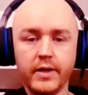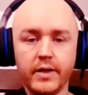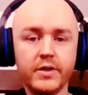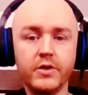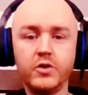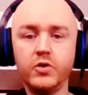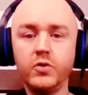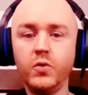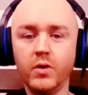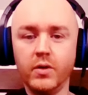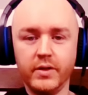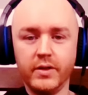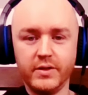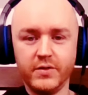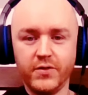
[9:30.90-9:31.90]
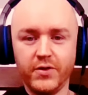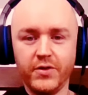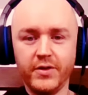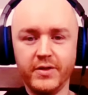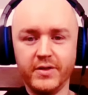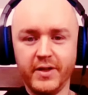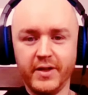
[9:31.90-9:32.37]
as I do all these
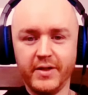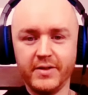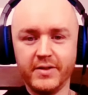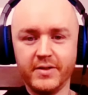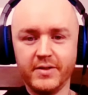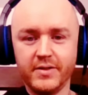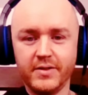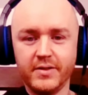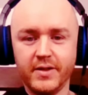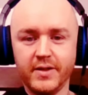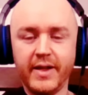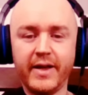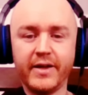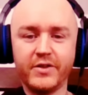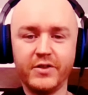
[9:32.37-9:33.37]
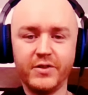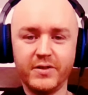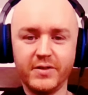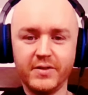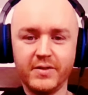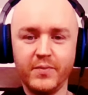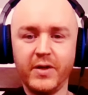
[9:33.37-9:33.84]
various things and
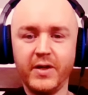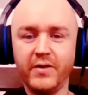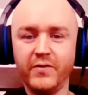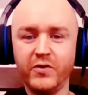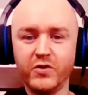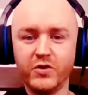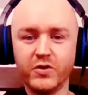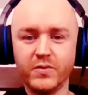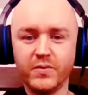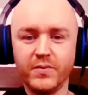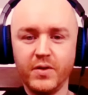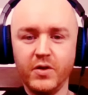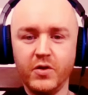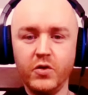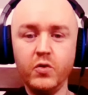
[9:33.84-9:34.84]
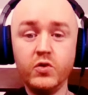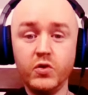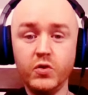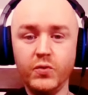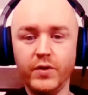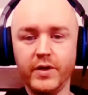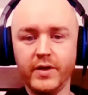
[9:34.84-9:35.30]
actions and behaviors? Who's
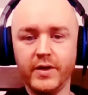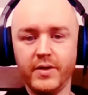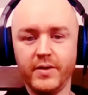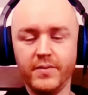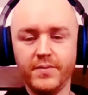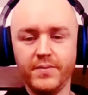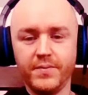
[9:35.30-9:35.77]
doing it?